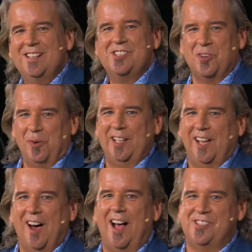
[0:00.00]
So what
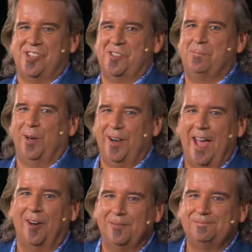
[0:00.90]
causes
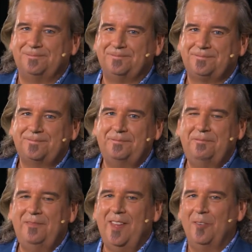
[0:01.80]
burnout?
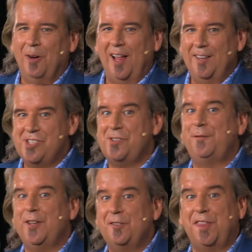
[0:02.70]
Well, there's a
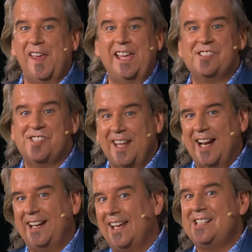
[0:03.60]
few things that
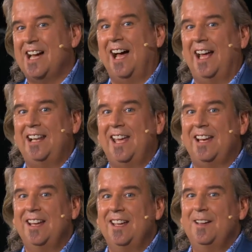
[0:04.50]
I'd like to
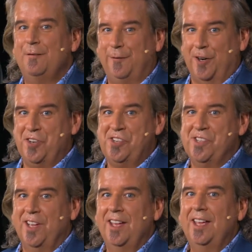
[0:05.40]
highlight. First
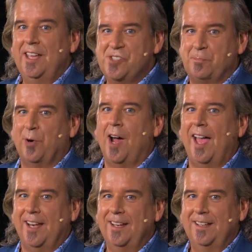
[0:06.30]
is
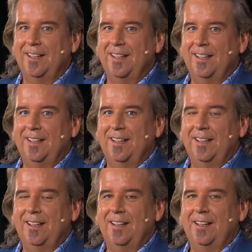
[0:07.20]
pride.
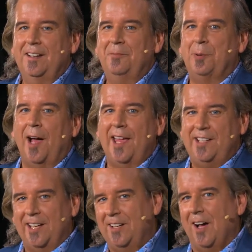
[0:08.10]

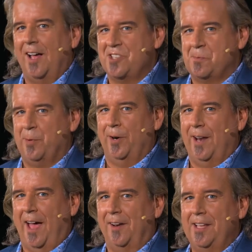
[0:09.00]
Pride can cause
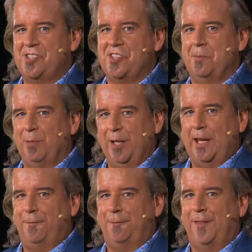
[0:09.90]
burnout. It's the
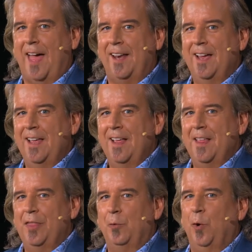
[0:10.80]
belief that
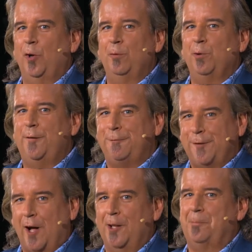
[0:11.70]
the world would
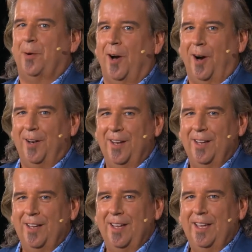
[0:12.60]
fall apart
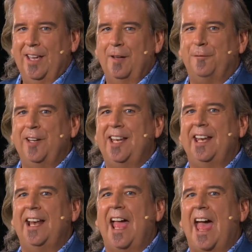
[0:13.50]
if we didn't